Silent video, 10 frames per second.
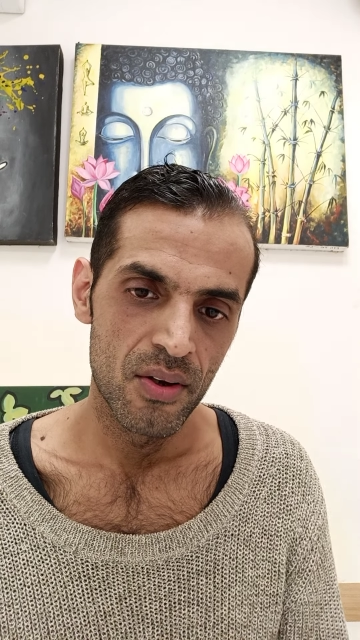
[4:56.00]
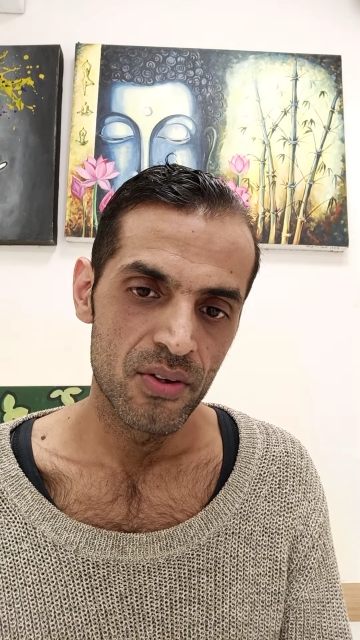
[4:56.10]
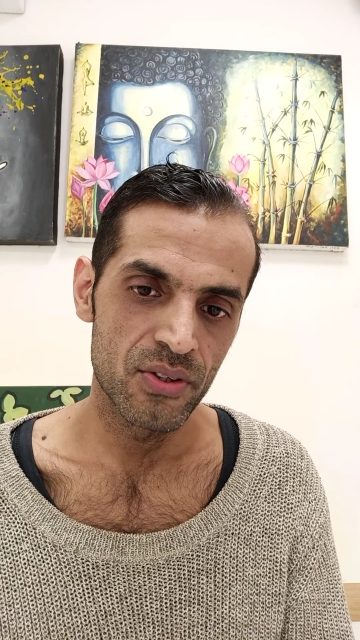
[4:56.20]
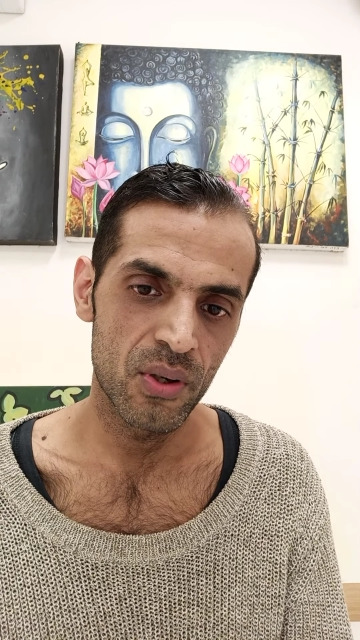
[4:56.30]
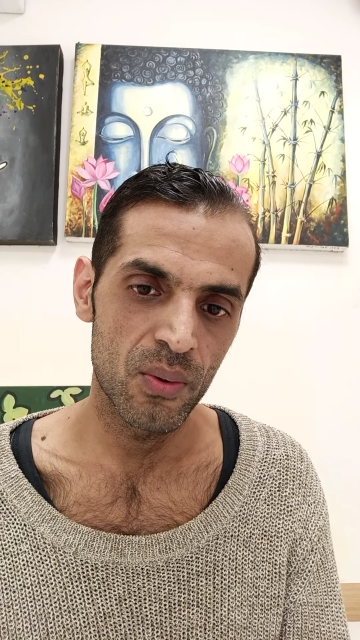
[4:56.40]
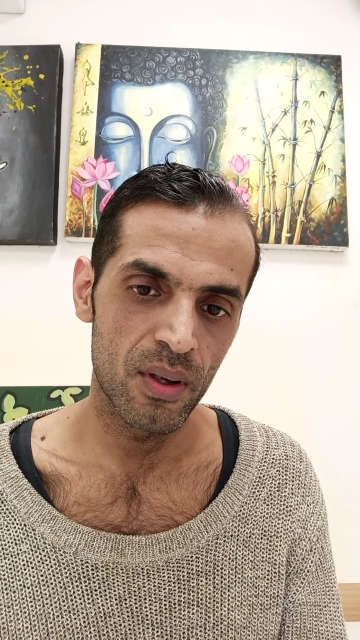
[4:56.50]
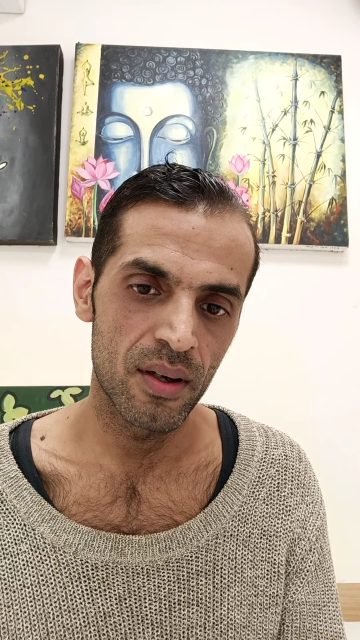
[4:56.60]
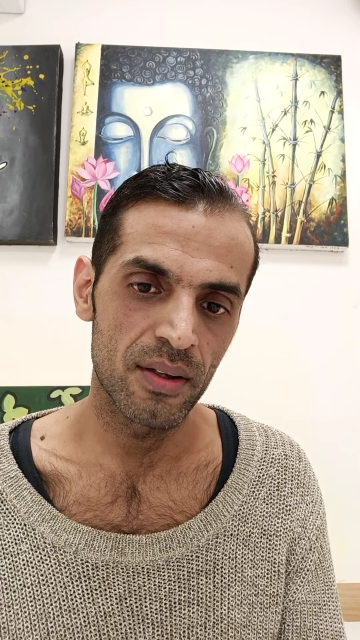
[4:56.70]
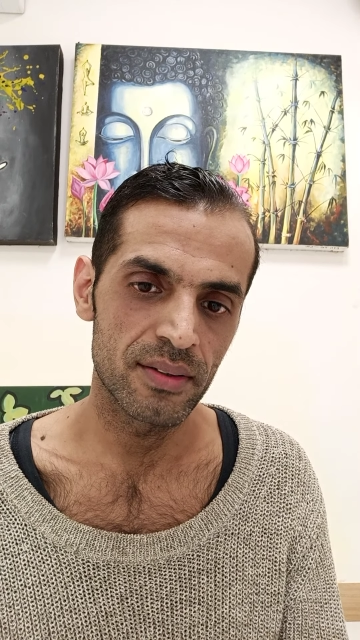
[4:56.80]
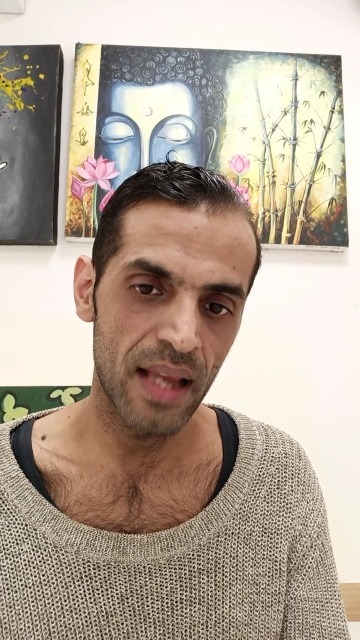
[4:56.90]

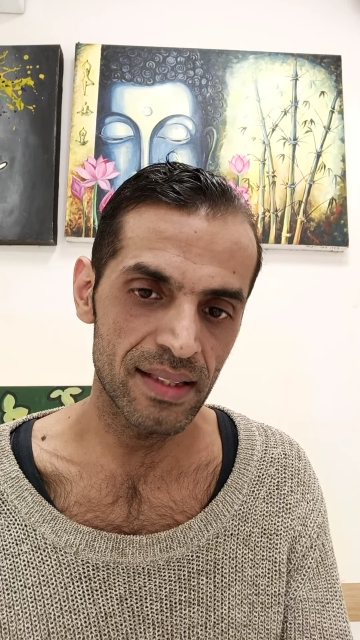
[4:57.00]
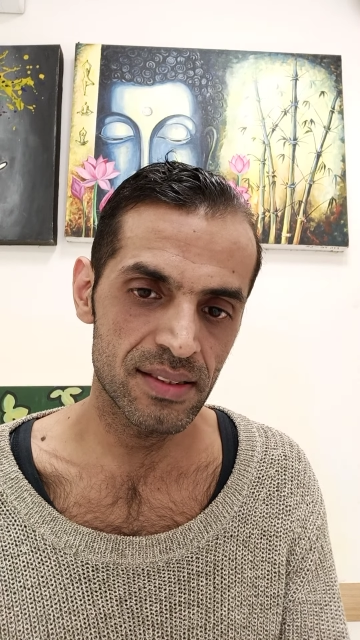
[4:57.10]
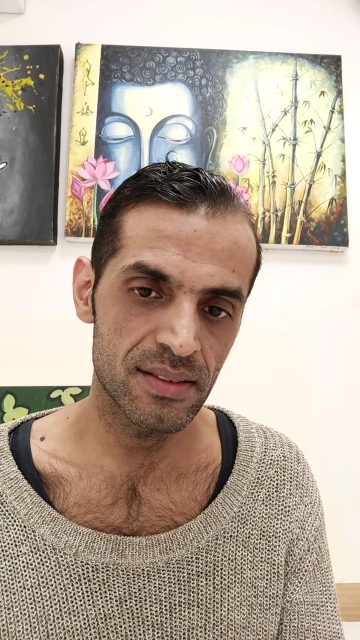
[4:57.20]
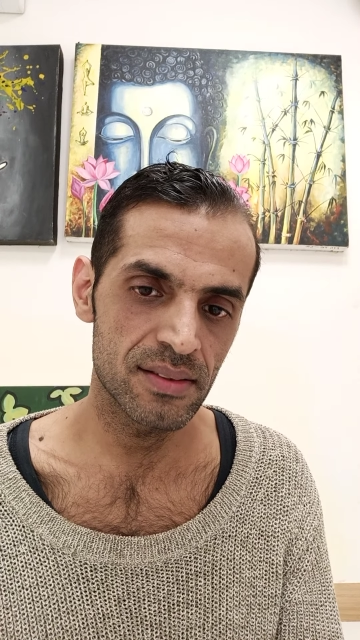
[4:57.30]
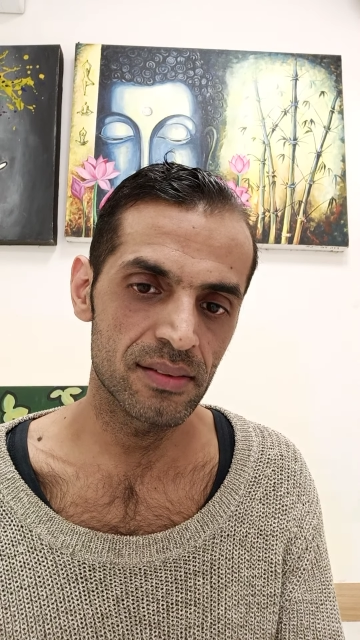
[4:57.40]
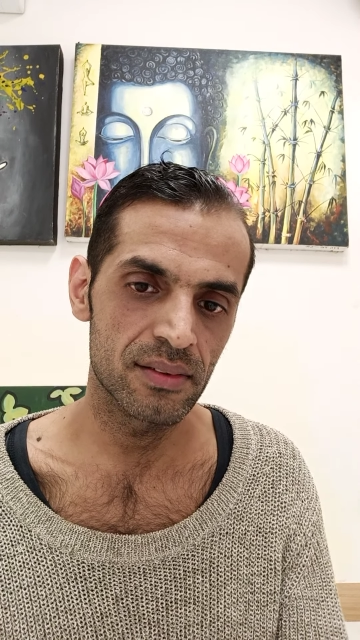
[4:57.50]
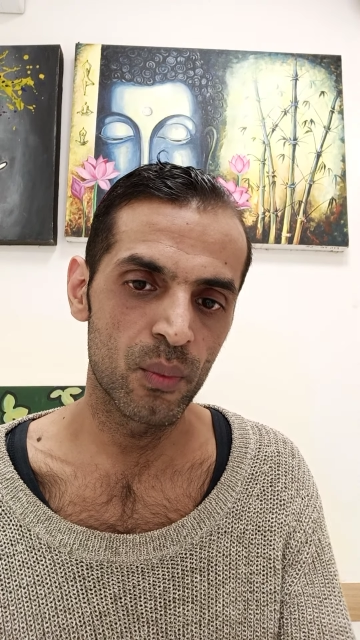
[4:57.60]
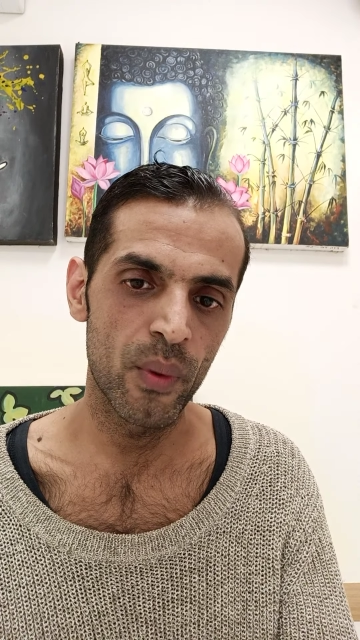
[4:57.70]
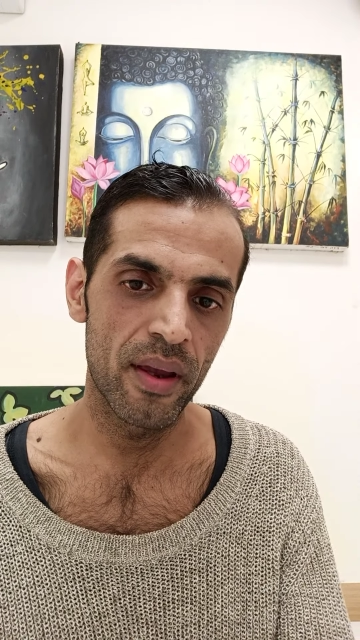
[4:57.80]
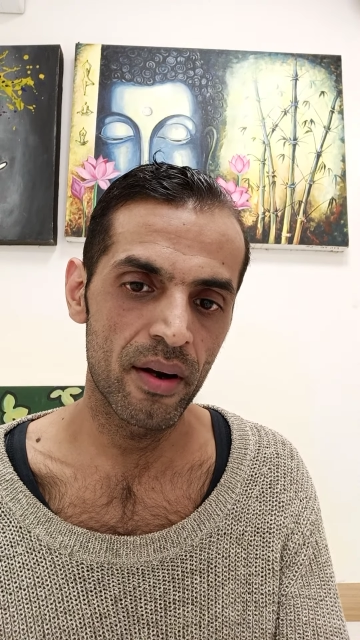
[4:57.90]
So that's the
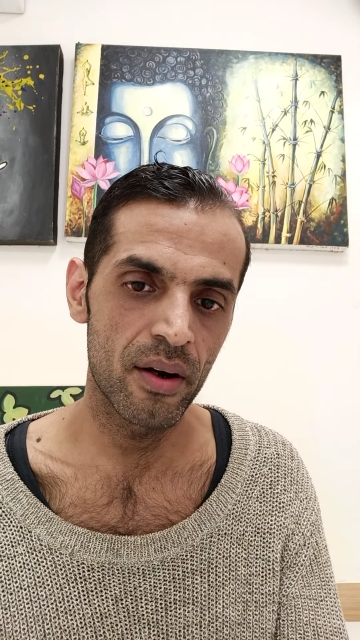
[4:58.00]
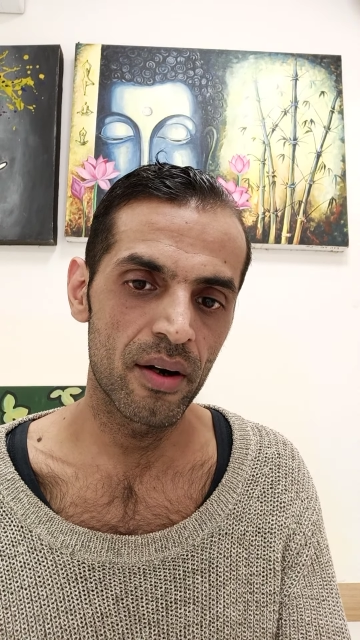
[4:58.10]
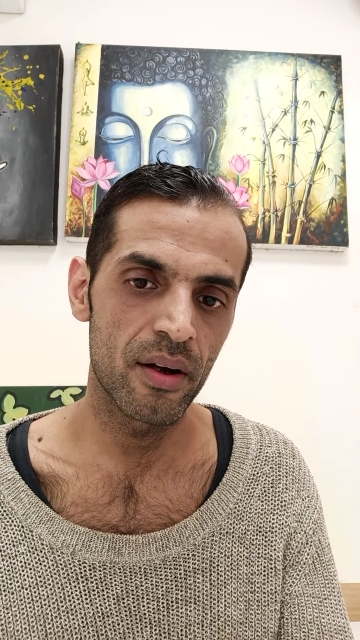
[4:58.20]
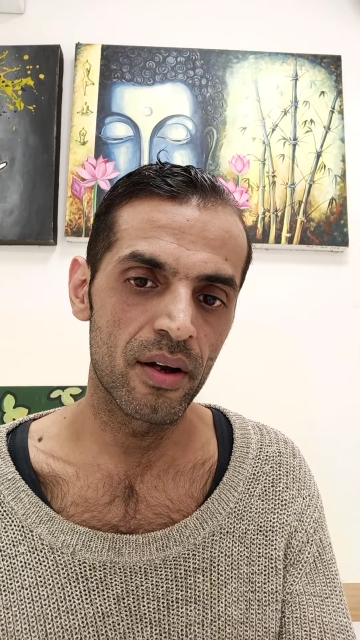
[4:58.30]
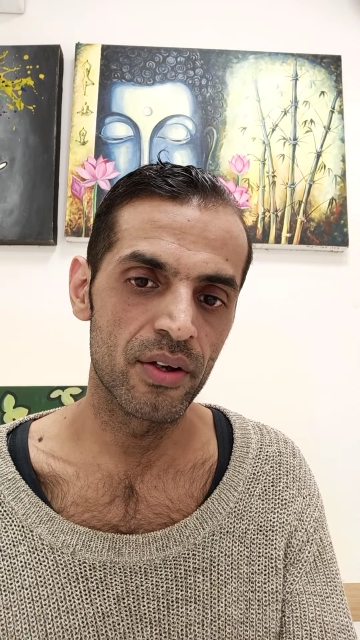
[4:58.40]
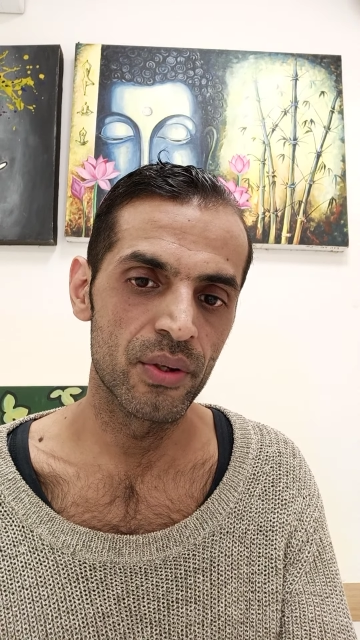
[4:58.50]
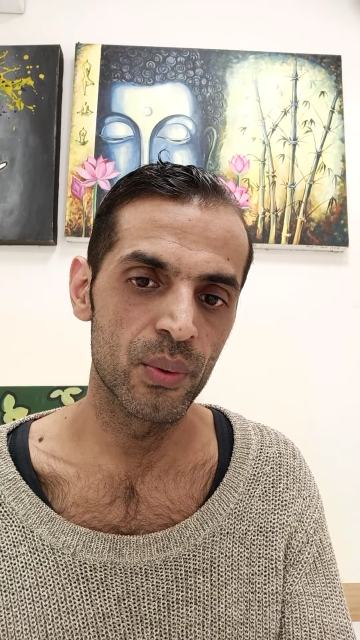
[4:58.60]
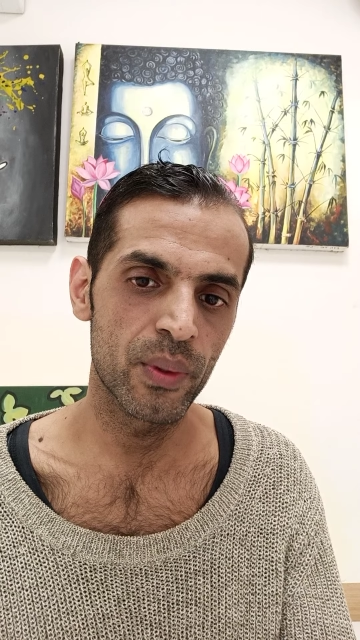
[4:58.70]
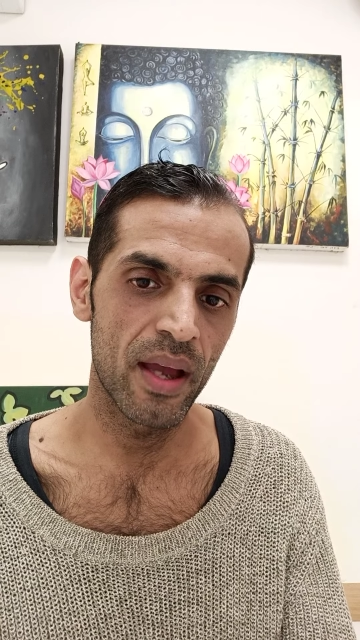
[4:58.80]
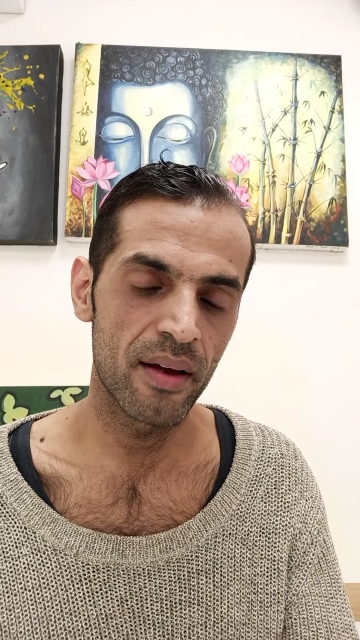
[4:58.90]
where
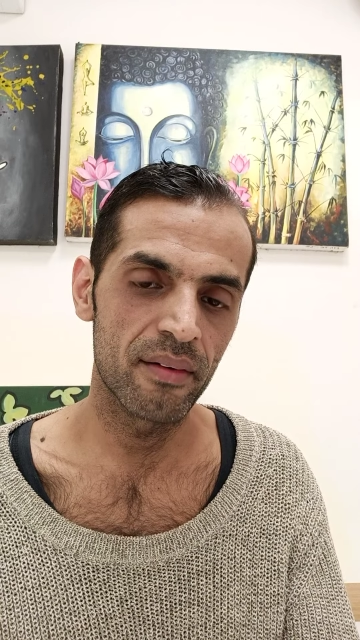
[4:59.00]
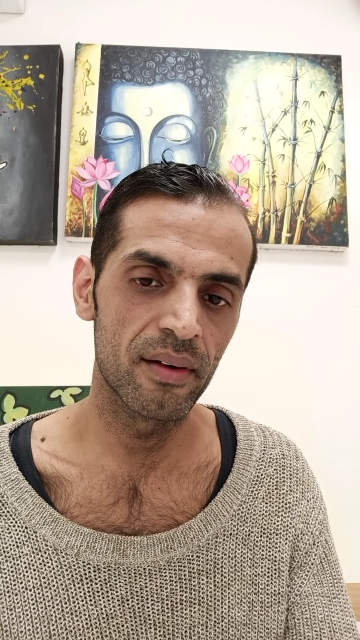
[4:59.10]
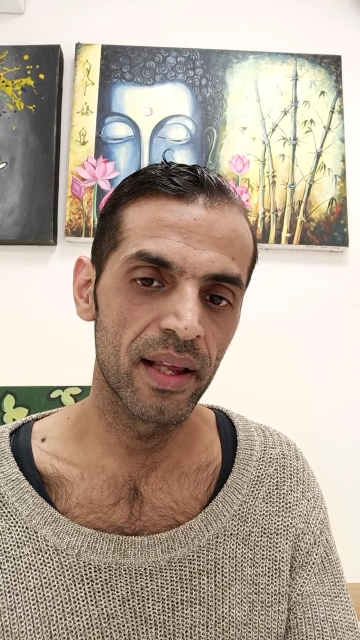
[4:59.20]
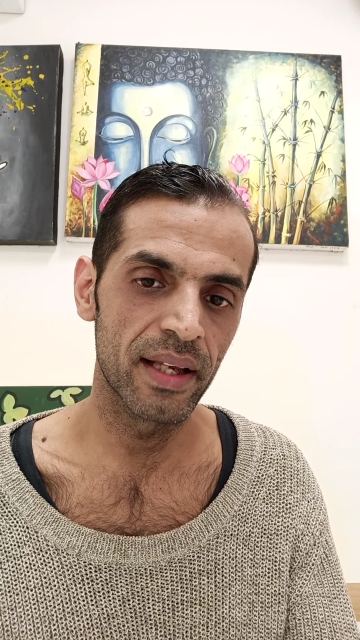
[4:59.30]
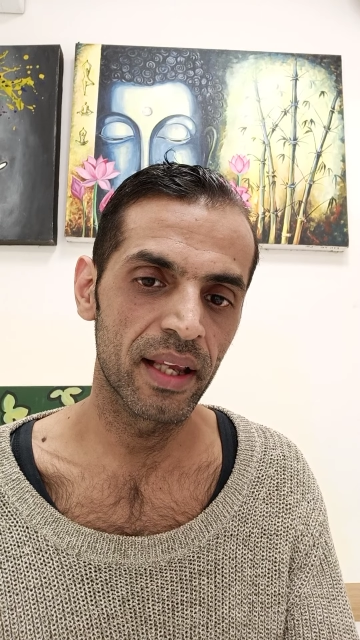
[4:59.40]
you can relate